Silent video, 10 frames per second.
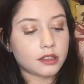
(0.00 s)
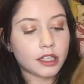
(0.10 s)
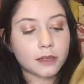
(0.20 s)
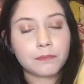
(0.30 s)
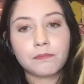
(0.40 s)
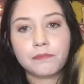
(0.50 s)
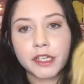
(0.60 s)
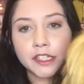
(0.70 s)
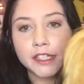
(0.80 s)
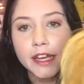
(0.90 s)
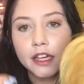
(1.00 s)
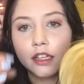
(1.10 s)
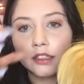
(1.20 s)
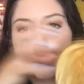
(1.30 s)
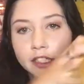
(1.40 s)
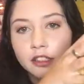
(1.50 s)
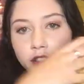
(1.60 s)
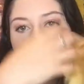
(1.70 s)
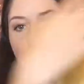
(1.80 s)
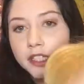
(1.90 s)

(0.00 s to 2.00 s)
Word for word: like pigtail like clip